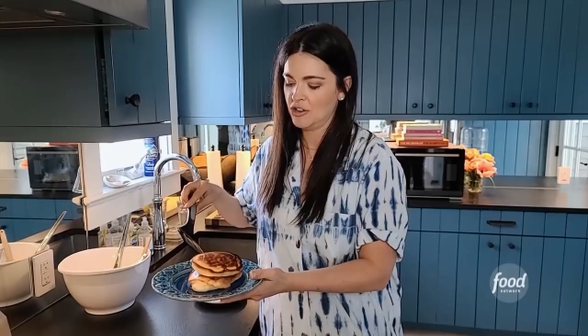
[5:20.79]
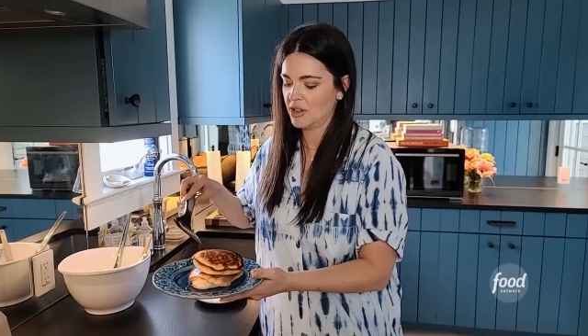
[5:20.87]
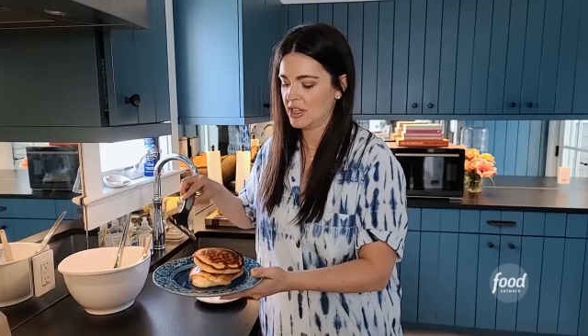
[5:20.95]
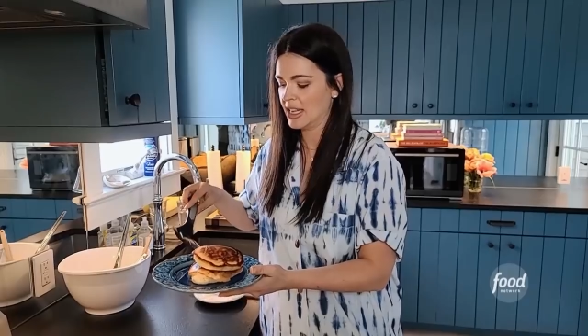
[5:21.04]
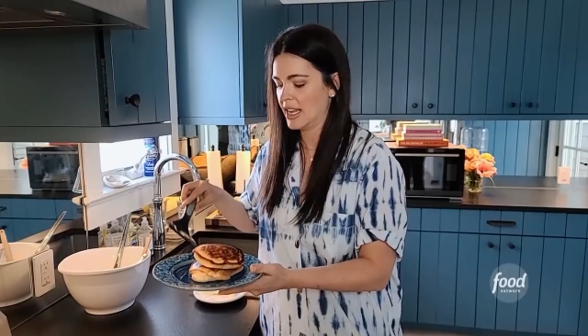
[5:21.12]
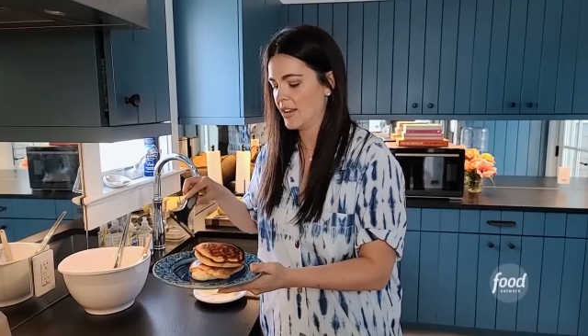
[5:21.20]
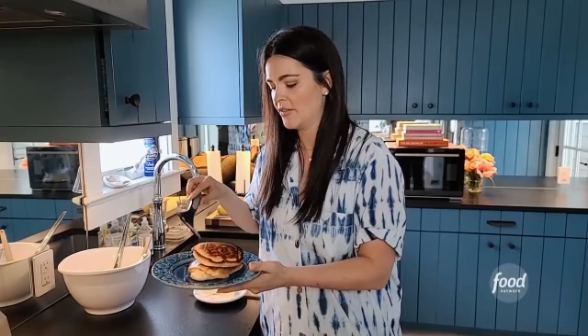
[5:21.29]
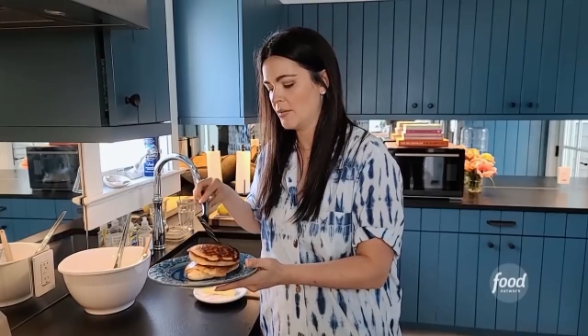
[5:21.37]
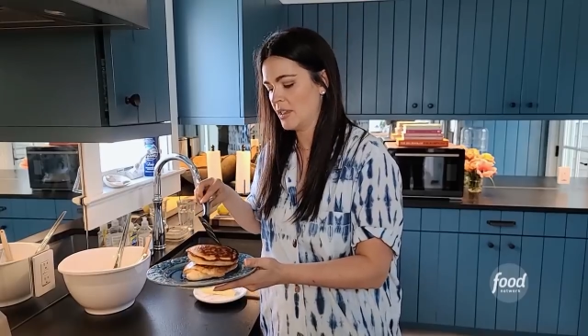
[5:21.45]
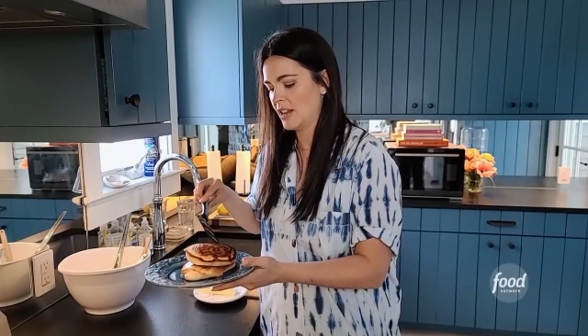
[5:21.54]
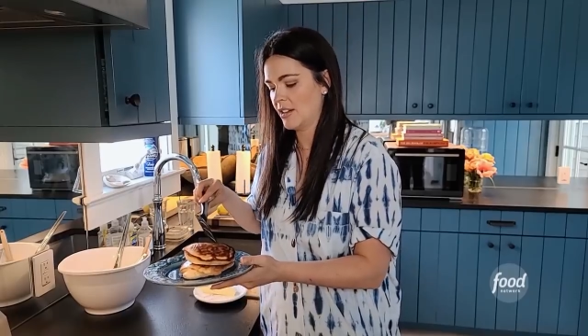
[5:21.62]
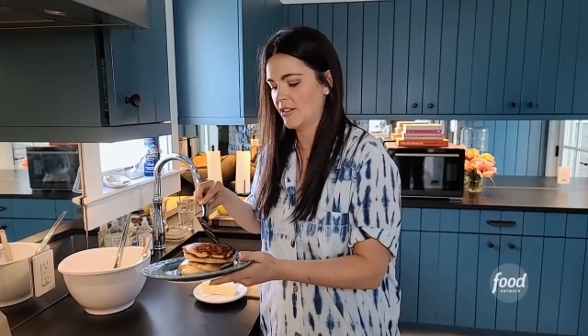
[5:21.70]
and you can take it
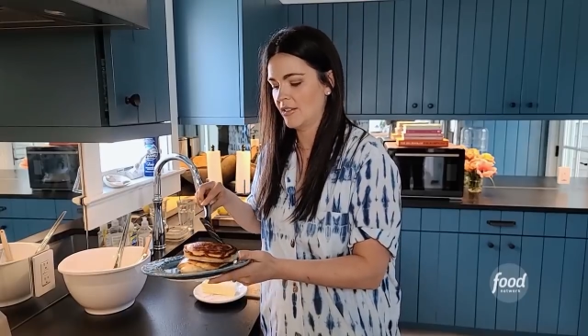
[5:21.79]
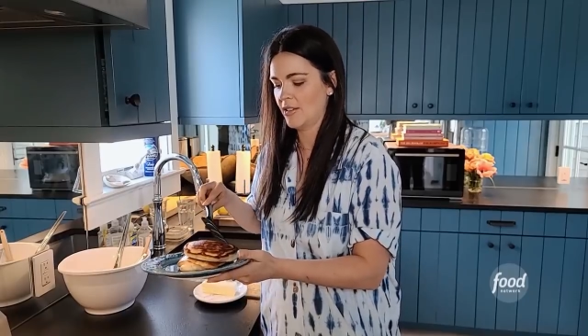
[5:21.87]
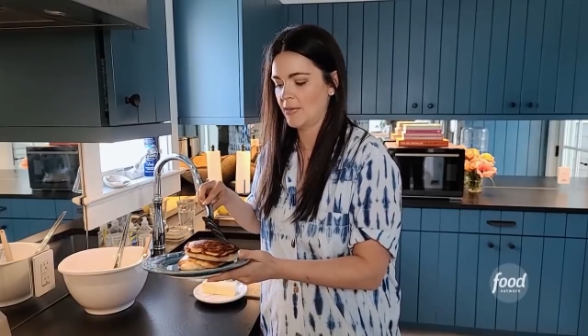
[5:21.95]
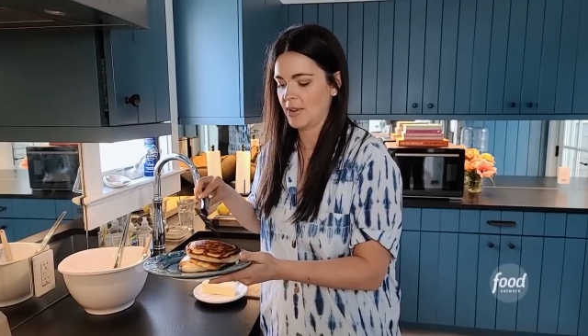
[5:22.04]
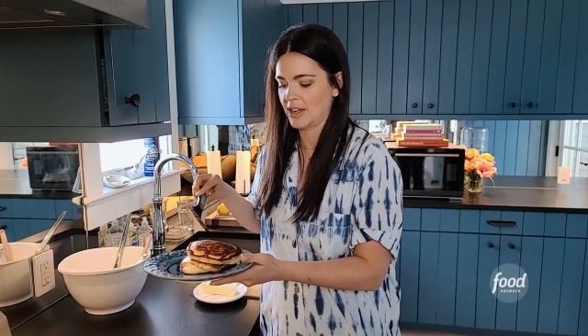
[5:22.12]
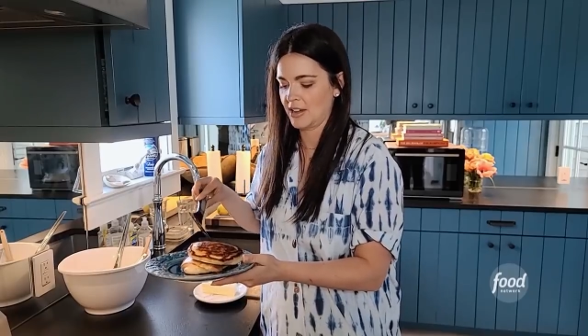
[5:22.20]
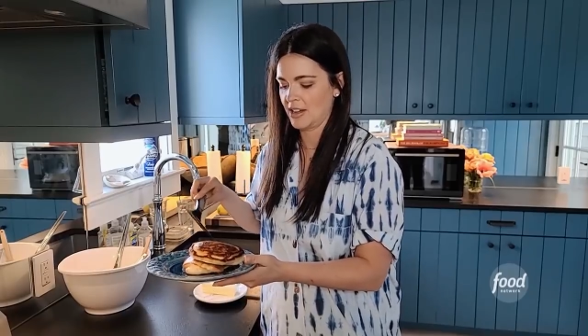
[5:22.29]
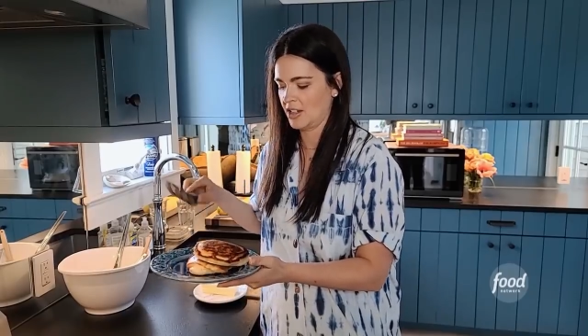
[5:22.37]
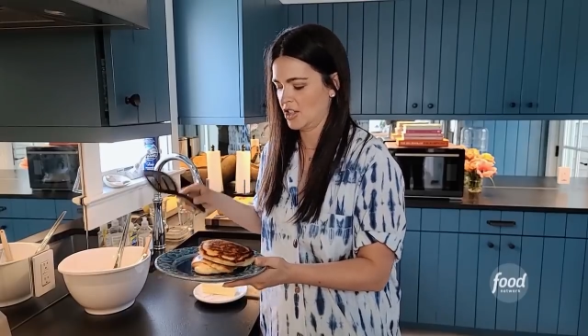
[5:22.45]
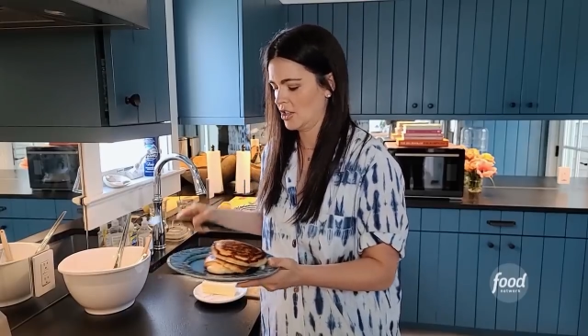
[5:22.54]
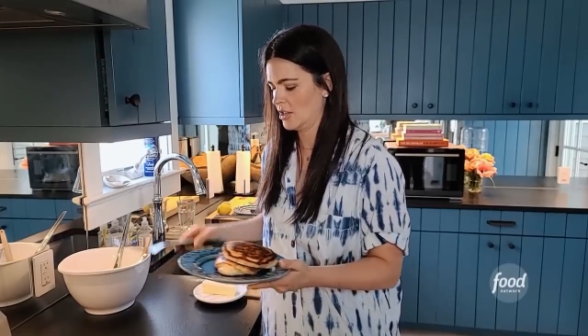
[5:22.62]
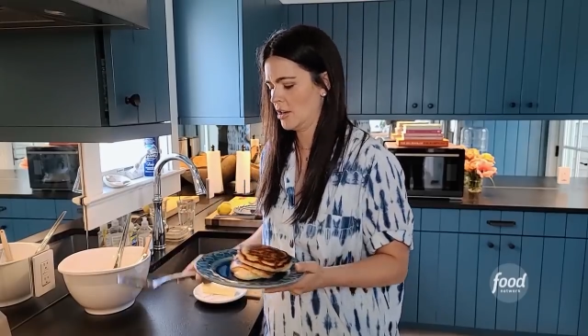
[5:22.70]
from there. Oh my
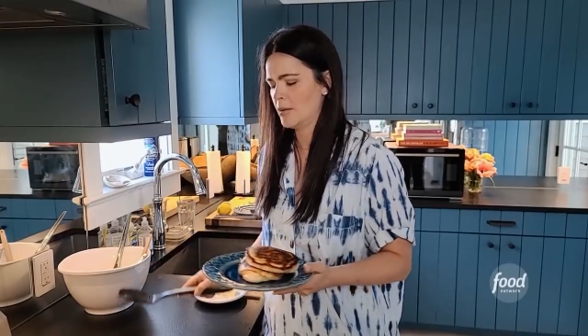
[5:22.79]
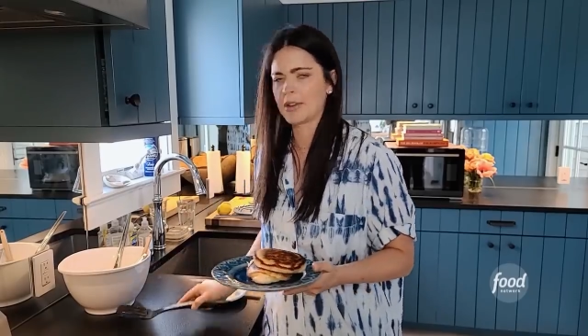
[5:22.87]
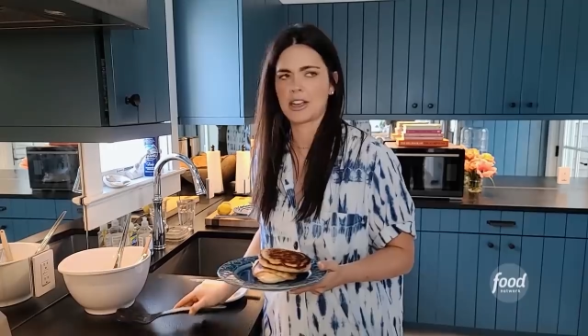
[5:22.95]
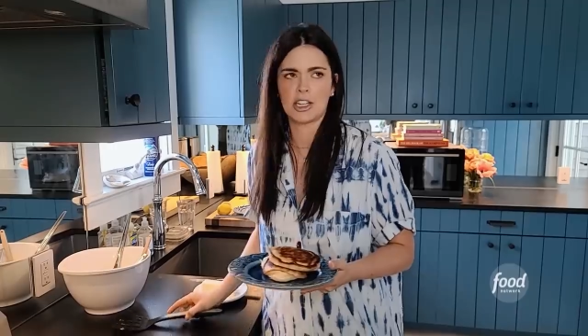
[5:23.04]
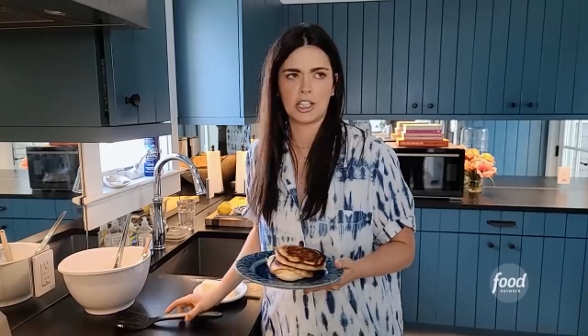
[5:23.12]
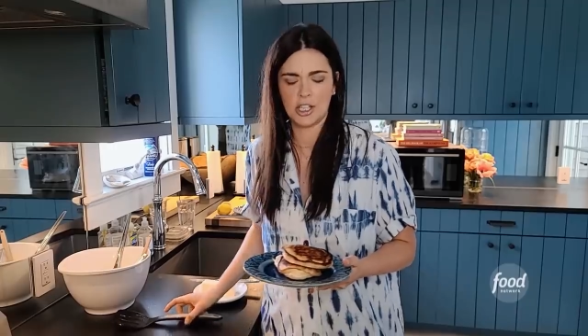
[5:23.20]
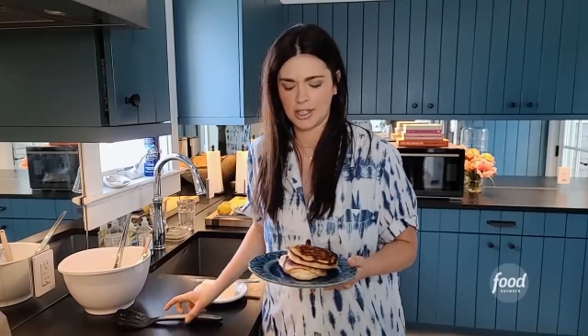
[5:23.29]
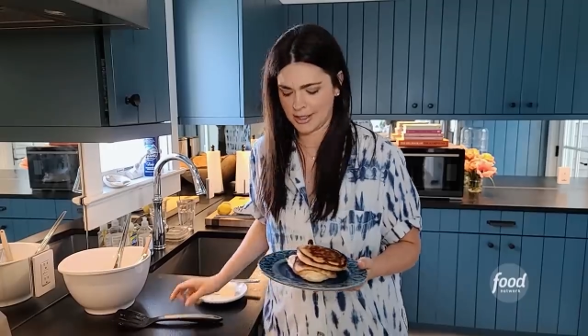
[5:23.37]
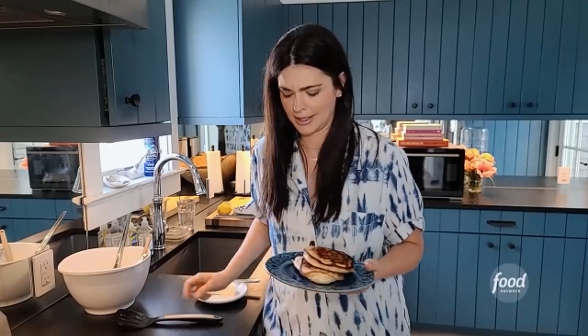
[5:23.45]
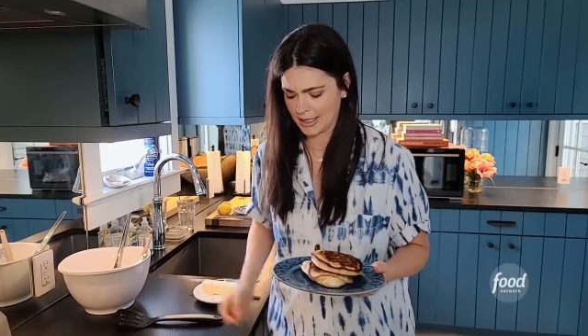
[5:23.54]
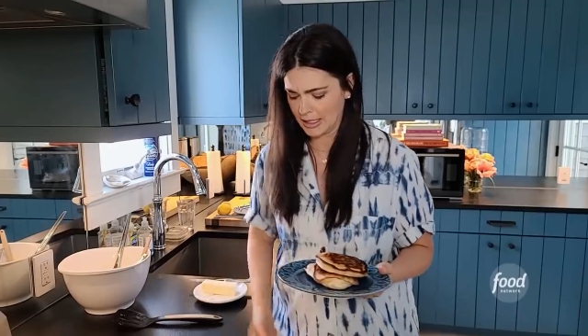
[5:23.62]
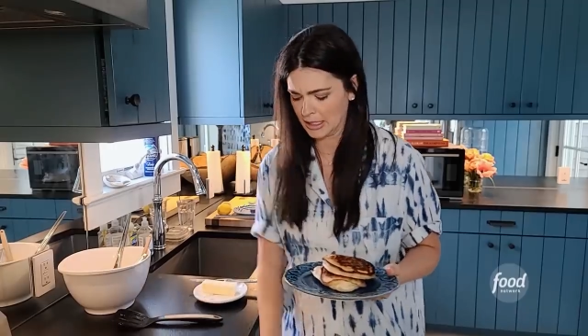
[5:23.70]
gosh, oh my gosh,
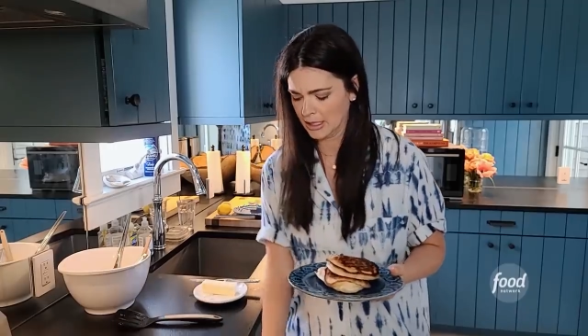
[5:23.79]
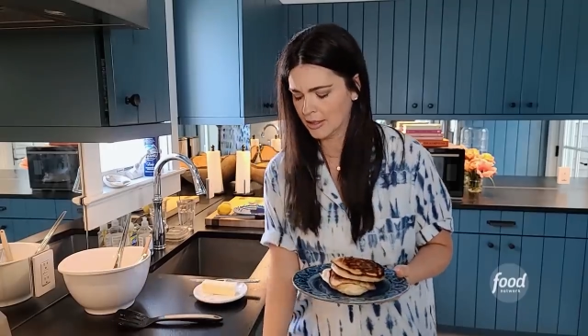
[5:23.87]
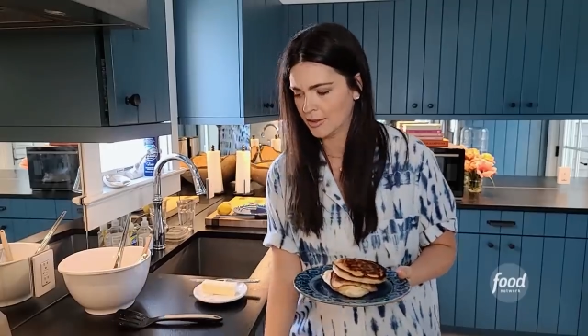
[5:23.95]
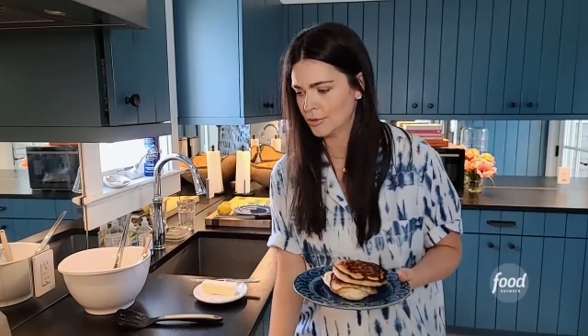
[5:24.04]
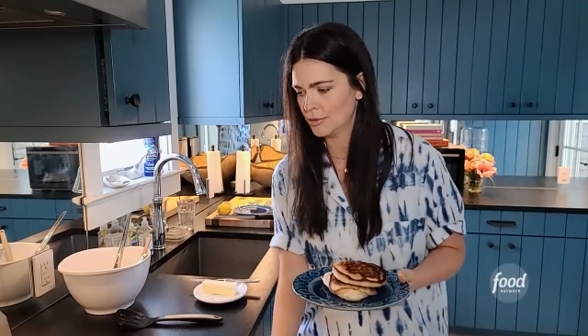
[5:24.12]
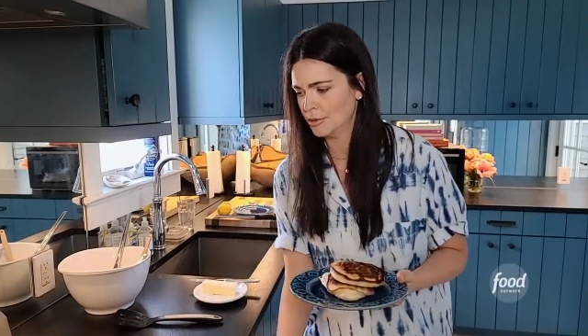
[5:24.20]
look at that.